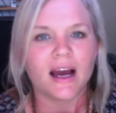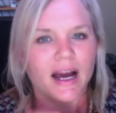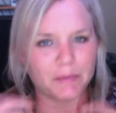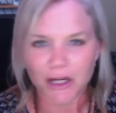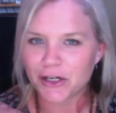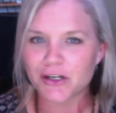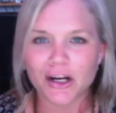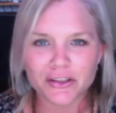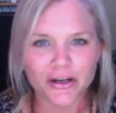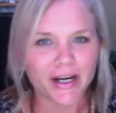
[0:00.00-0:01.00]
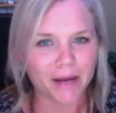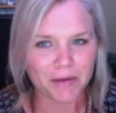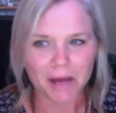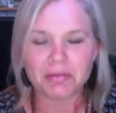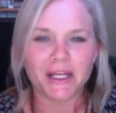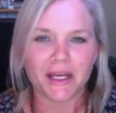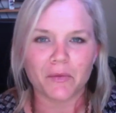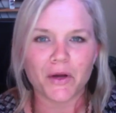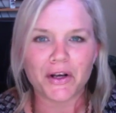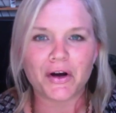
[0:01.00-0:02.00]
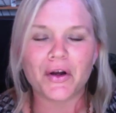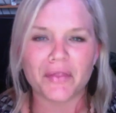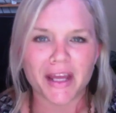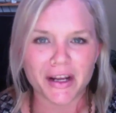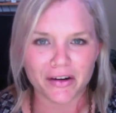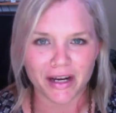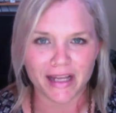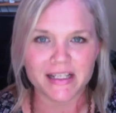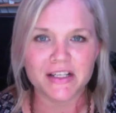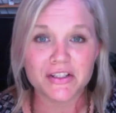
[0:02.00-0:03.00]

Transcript: I'm not your doctor and I'm not playing one on the internet.